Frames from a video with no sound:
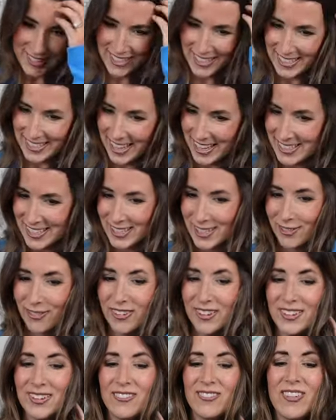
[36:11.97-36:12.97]
She says it's
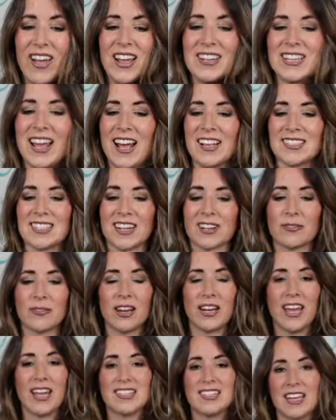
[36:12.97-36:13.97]
fantastic. Rita